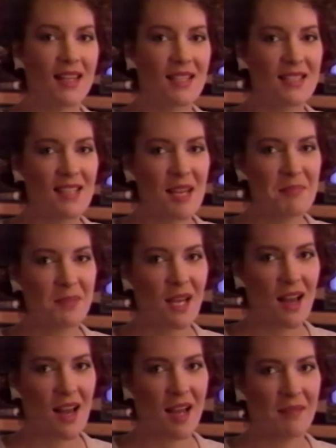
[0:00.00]
At the same
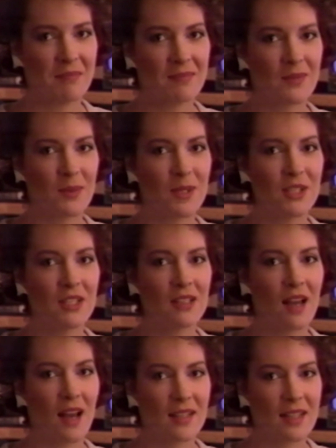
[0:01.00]
time, we should
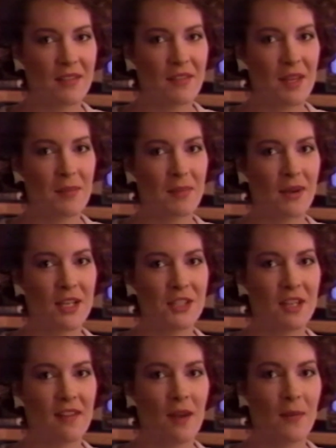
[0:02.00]
not give the
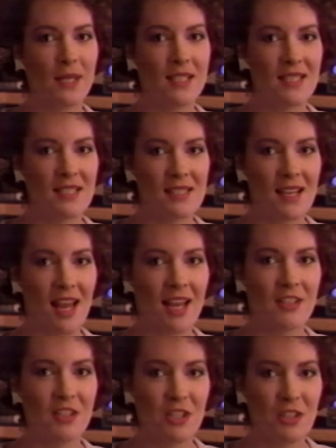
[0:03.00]
impression that we
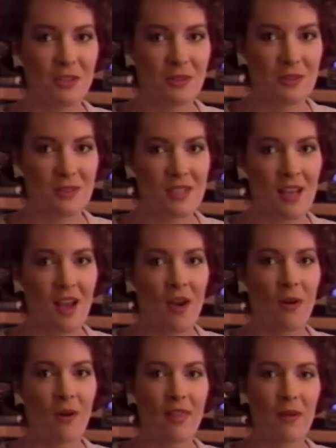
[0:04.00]
dislike Jews
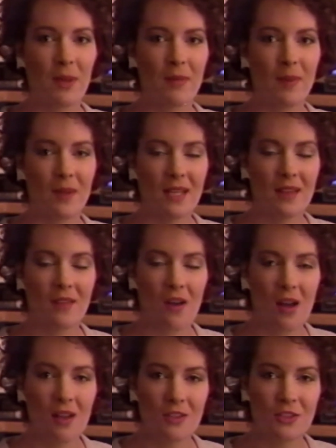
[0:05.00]
or that we believe
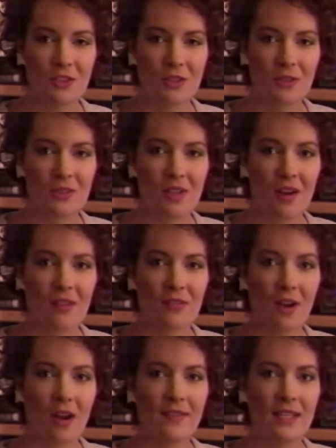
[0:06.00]
all Jews are
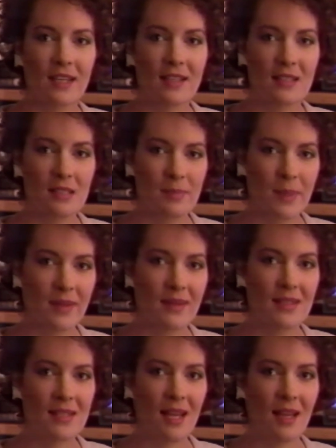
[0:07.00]
involved in a
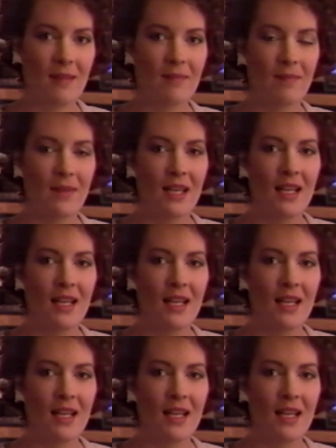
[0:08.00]
conspiracy.